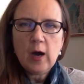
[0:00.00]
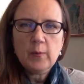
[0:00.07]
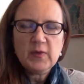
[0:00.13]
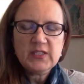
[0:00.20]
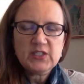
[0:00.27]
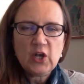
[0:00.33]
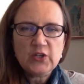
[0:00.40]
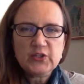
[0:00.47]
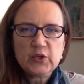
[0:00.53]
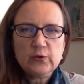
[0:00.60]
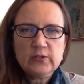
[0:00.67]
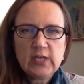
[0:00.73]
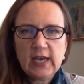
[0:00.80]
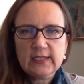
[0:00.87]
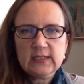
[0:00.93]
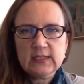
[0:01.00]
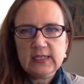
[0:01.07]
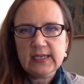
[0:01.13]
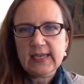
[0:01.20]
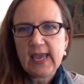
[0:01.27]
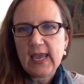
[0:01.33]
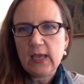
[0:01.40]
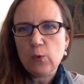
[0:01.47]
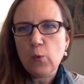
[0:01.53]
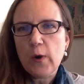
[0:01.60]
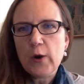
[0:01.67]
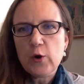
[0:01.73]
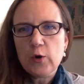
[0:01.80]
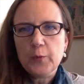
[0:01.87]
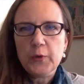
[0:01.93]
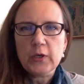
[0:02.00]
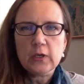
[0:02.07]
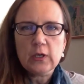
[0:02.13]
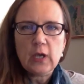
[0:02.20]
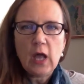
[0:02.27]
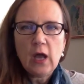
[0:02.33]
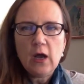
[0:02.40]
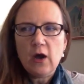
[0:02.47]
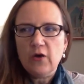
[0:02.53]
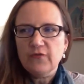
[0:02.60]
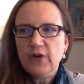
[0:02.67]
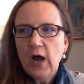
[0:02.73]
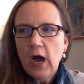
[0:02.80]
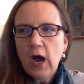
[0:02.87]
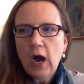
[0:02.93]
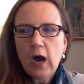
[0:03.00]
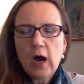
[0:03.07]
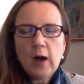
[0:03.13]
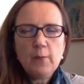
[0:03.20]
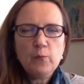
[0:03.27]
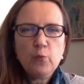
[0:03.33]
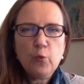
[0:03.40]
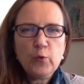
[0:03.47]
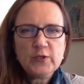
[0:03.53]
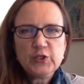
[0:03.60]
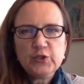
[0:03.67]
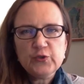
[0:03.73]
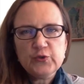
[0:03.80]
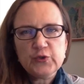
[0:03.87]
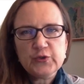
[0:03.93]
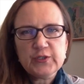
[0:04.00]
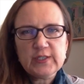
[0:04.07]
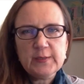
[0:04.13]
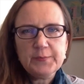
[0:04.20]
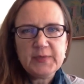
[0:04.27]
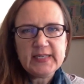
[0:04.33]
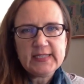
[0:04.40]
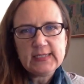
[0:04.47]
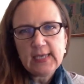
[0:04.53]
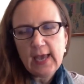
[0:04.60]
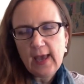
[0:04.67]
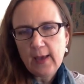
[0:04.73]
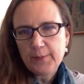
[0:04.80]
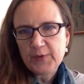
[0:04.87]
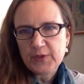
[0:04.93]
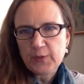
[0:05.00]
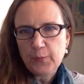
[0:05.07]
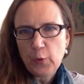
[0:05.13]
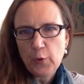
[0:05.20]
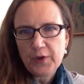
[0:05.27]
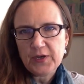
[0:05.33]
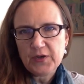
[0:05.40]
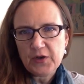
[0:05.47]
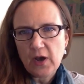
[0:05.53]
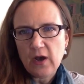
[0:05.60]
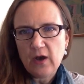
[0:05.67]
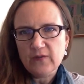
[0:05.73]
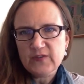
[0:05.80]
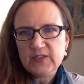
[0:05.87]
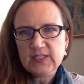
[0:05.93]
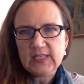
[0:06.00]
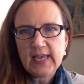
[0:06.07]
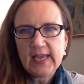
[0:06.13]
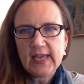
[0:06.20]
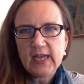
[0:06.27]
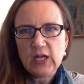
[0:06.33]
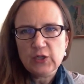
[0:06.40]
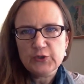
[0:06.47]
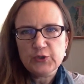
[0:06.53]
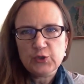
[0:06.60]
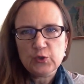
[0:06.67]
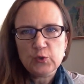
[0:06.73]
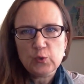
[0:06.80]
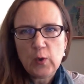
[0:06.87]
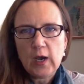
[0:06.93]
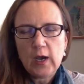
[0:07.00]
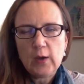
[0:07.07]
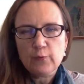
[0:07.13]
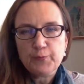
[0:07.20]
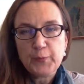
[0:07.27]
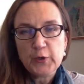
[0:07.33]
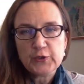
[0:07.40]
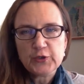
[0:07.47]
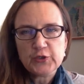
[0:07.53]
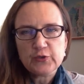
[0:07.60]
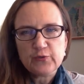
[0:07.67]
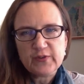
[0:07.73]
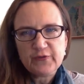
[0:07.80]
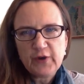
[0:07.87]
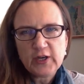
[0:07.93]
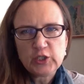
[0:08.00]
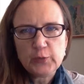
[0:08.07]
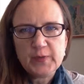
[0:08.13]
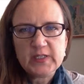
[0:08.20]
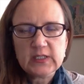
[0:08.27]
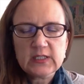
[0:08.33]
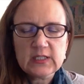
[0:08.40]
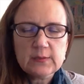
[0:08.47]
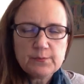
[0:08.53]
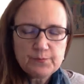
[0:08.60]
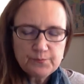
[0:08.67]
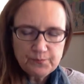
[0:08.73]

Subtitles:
It's also testing a wearable glove, which users simply tap at the point of sale to purchase refreshments.